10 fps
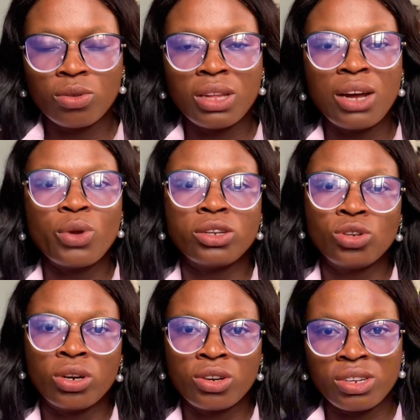Now you are
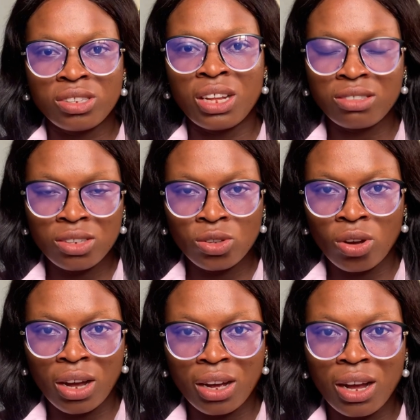done creating a
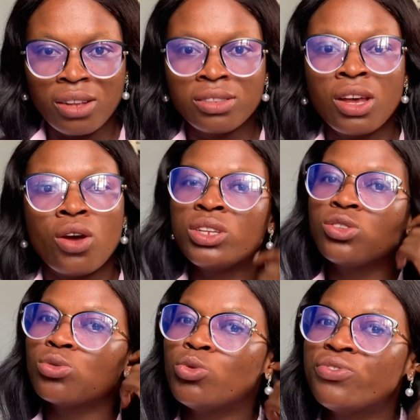TikTok account, you need
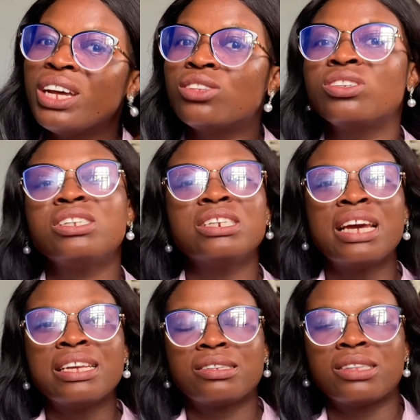to move down to the
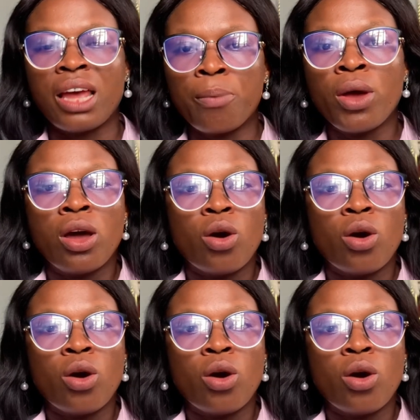next step,